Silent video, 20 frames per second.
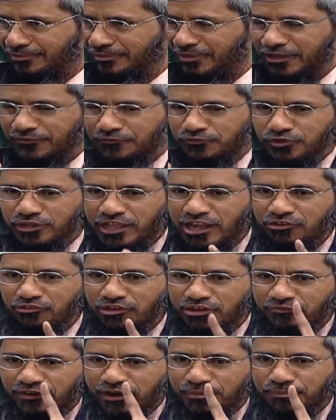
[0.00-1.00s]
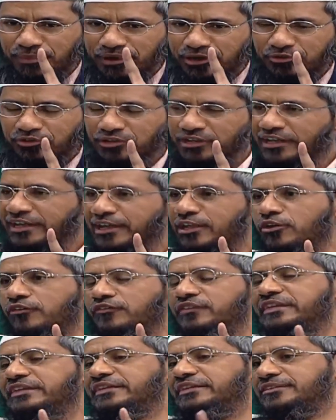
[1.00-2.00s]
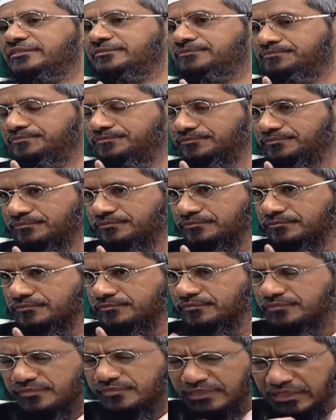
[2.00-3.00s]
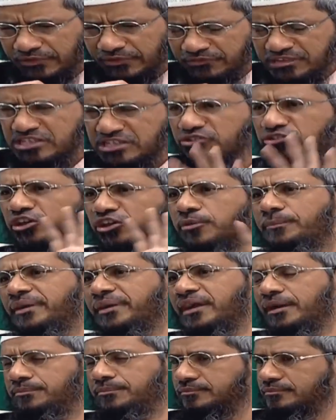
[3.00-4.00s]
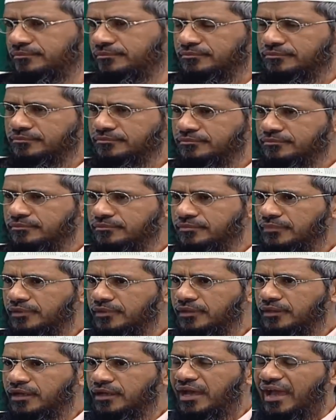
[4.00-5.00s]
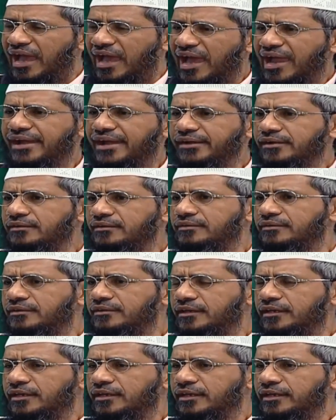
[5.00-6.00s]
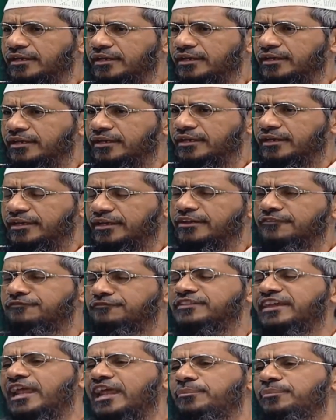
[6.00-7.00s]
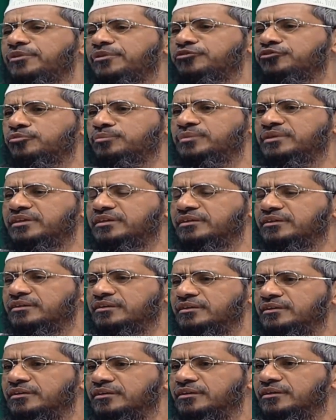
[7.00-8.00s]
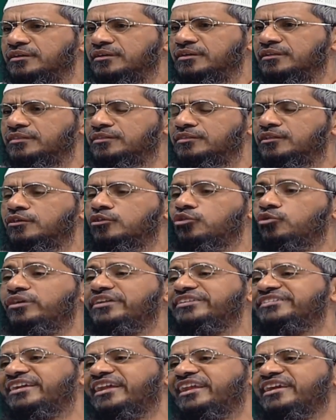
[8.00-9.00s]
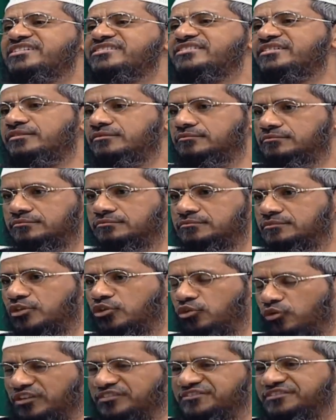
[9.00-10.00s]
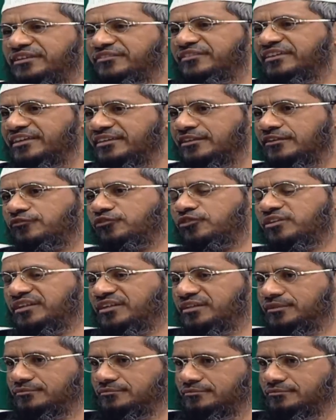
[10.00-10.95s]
But if you calculate one particular day of the year, whichever day you pick up, and if there happens to be the lowest collection, the lowest saving in the full year,